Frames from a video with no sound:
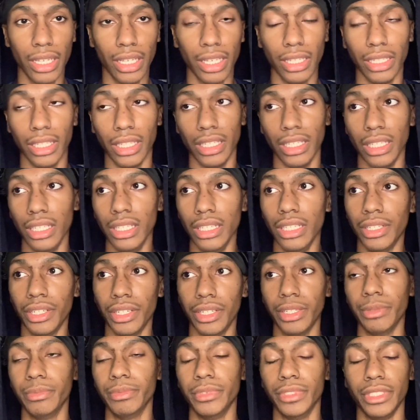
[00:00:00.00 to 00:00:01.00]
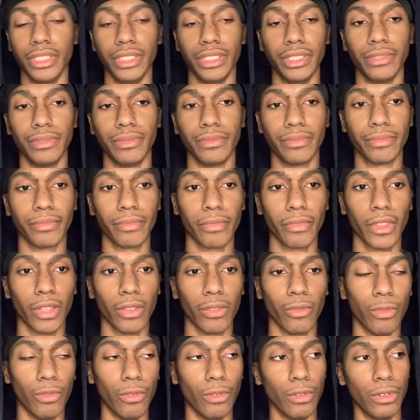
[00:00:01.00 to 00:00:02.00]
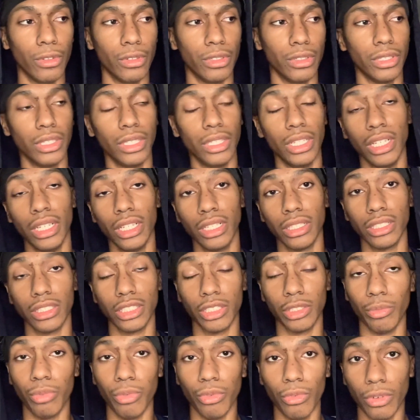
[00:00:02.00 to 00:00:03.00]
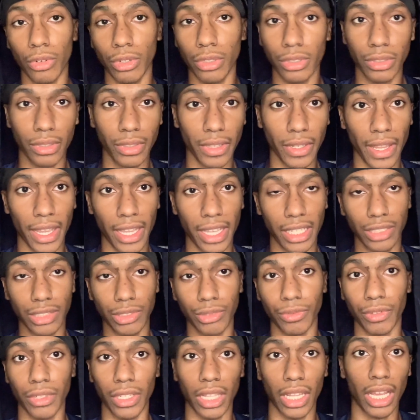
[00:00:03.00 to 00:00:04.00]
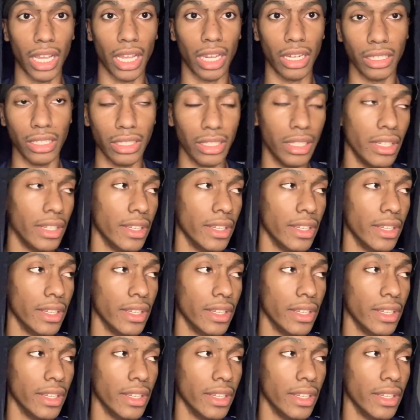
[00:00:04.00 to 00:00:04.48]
Then he comes in for the support as the relier,